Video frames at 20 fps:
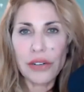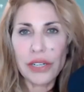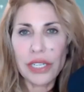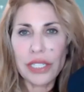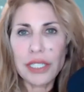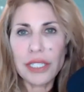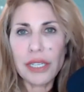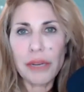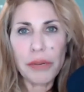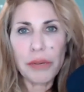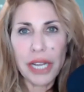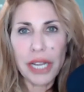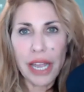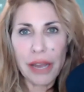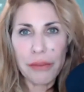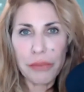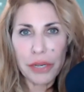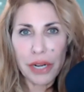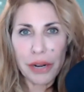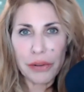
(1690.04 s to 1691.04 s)
going to summer
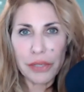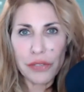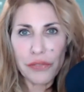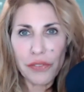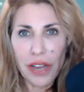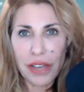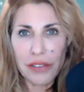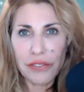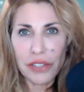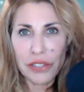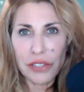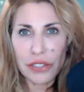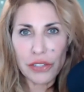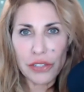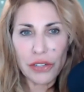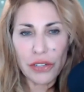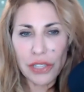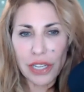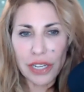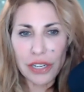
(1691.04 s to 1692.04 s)
camp when I was 5 years
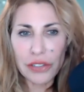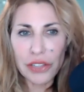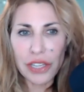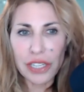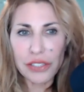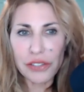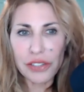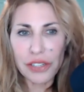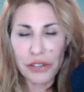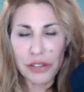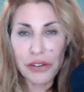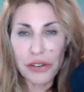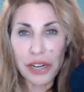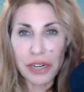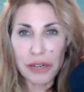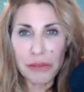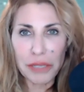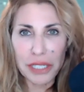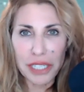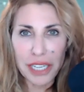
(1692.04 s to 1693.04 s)
old. I know that's
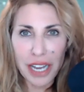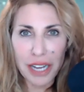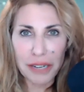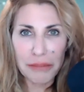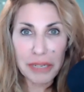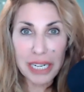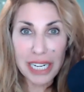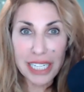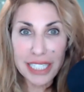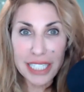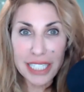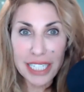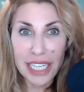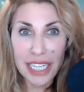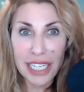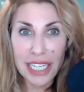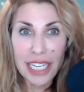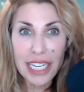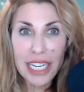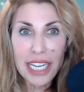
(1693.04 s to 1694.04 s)
incredibly young, but I
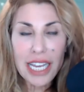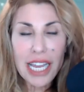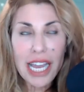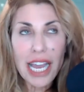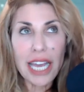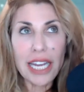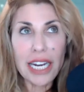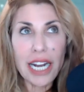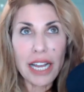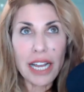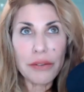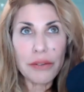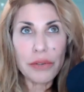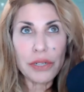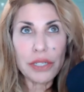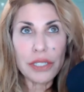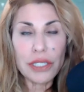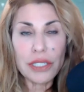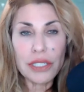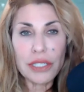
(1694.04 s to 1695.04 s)
did. And I
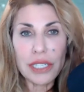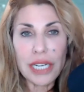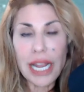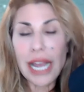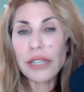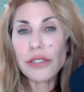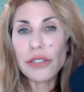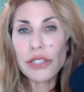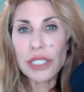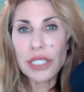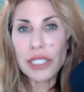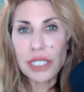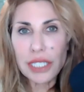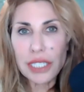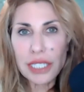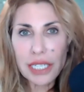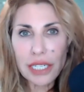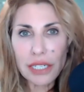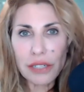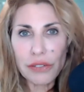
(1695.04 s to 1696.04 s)
was an actress and a
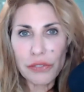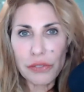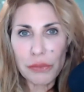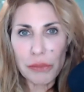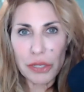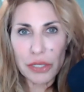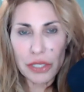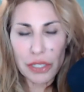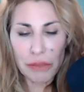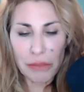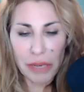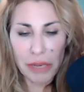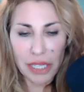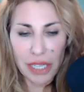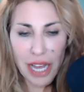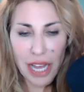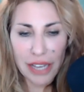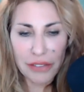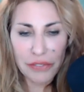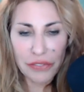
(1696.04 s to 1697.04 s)
singer for most of my
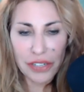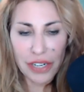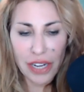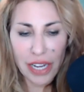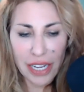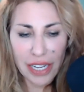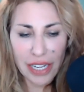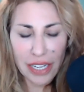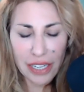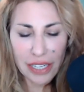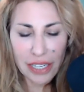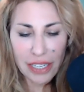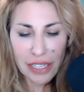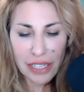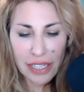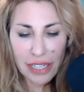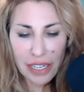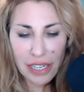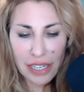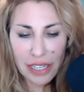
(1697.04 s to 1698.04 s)
life. And I
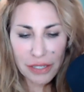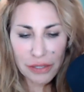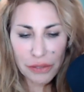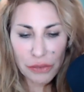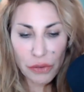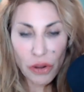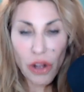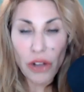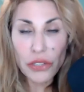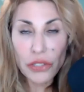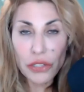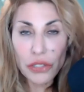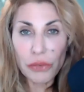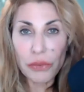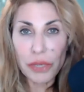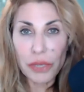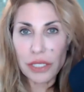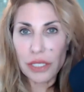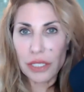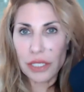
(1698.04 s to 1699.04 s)
also
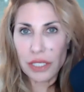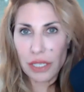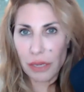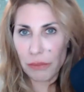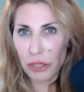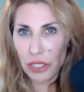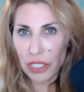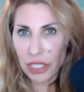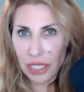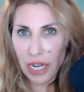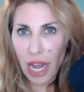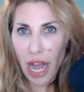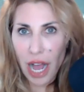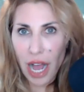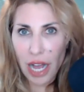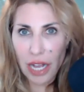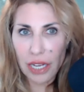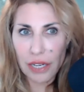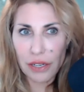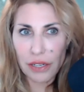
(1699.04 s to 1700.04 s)
went to summer
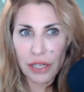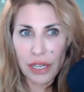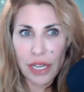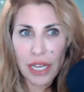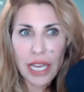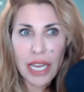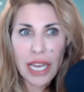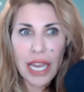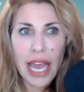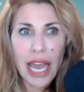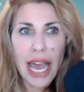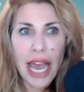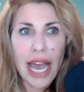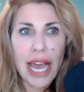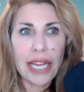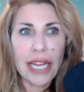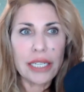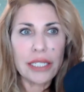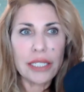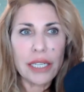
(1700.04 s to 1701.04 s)
stock.
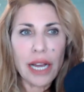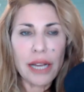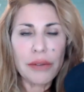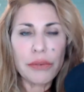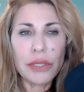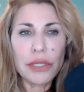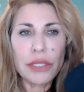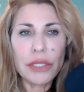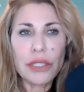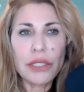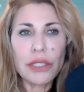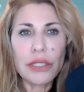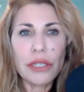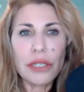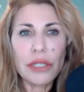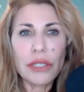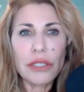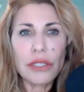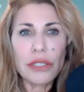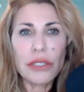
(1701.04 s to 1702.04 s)
And I was
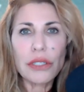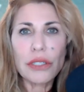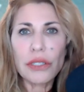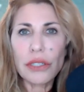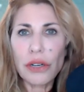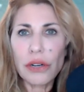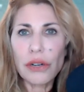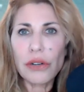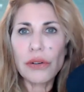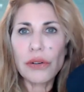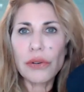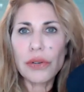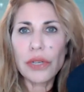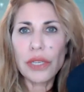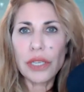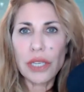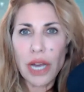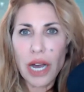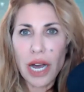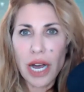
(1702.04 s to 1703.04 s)
so
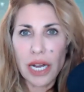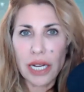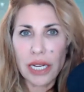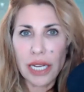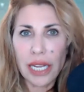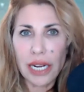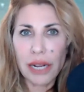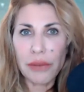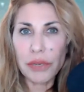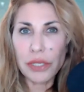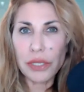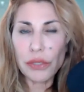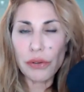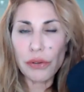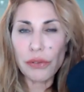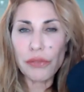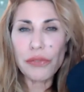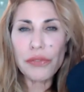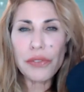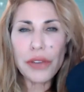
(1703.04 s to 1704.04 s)
young, and I went
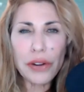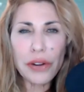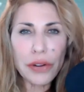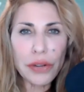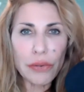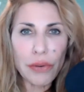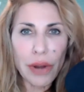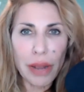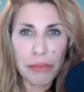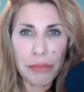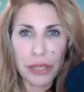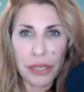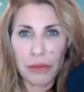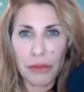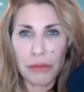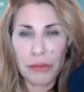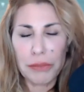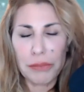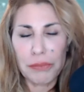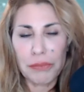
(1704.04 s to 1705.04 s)
to a very
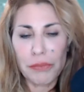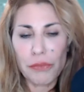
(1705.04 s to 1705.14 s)
reputable